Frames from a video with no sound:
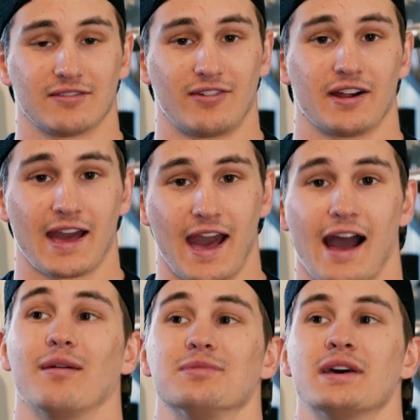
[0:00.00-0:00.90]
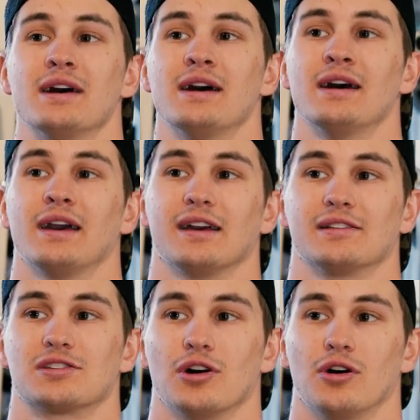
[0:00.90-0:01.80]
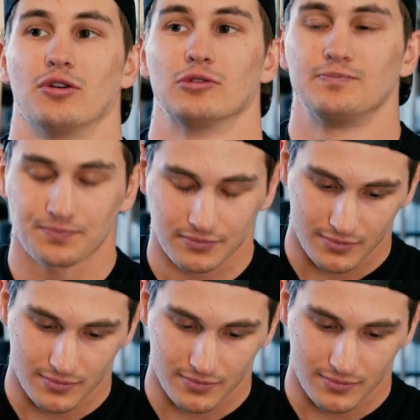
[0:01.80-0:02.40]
defined abs. And so